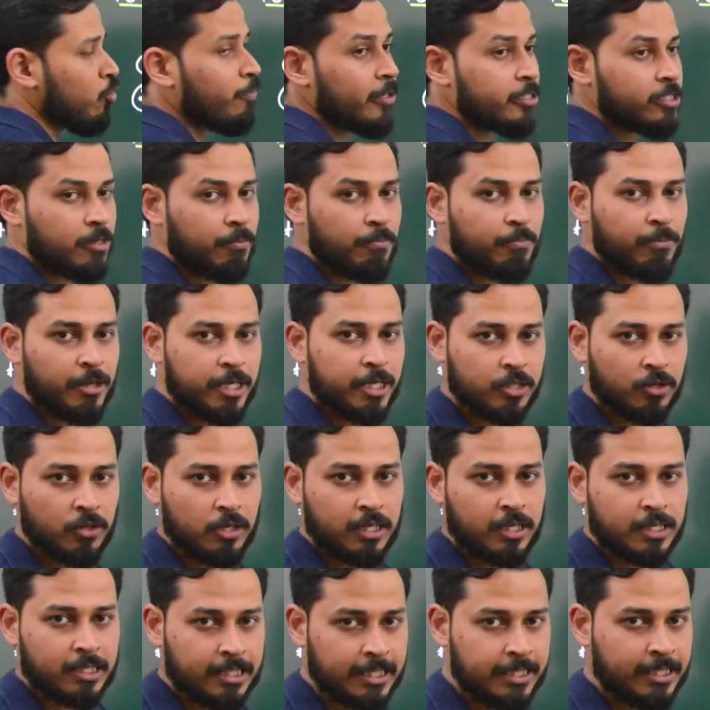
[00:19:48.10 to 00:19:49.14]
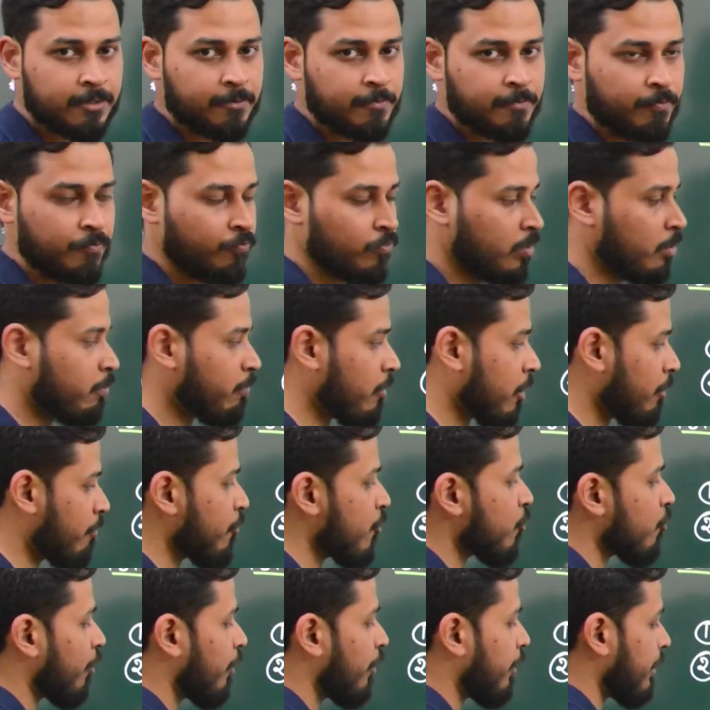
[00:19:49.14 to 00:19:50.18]
some particular thing. Maybe you are
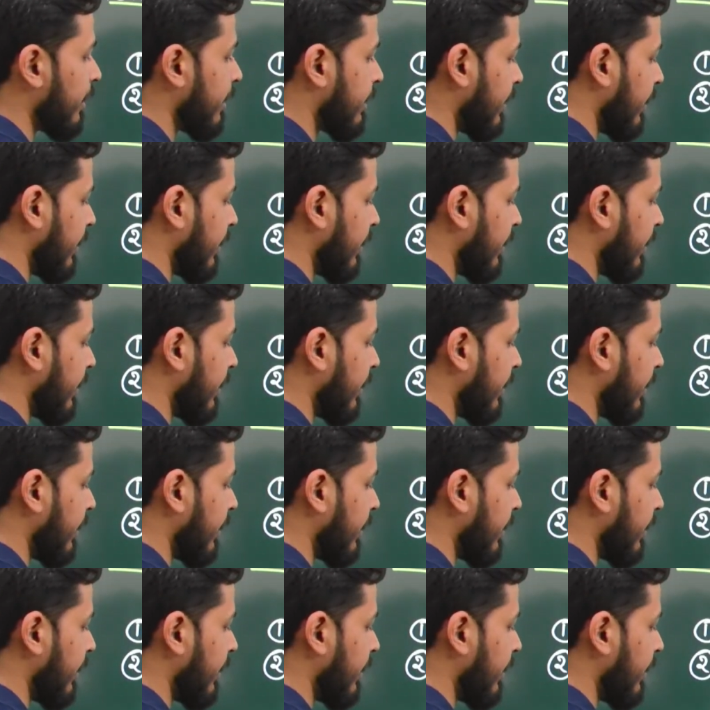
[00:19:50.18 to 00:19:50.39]
creating,